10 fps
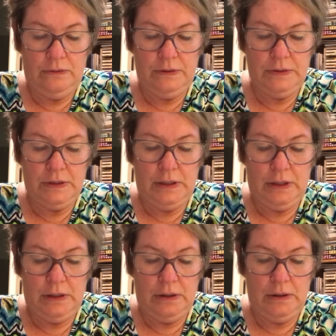So I
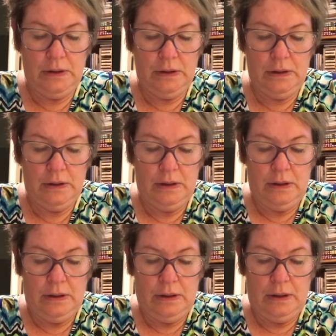don't know if it's
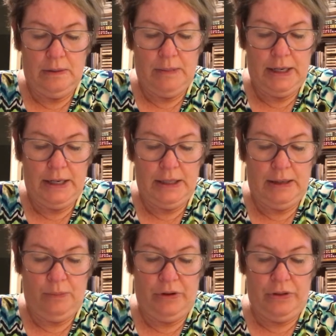gonna,
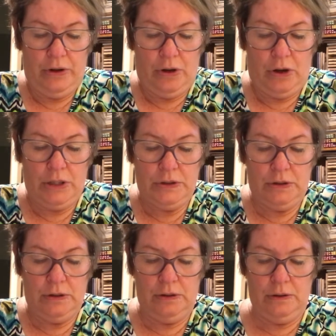I might end
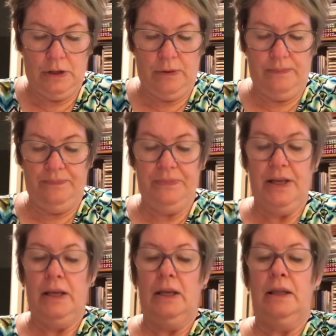up with a knot.
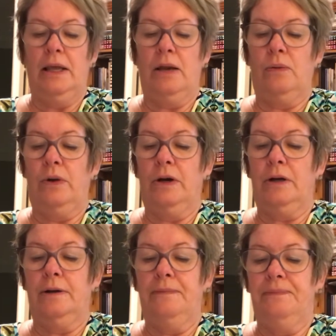Nope,
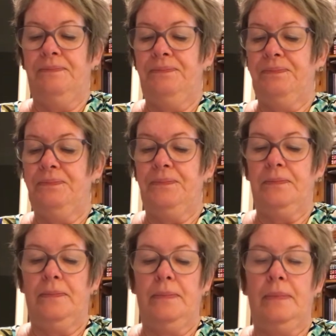that'll work.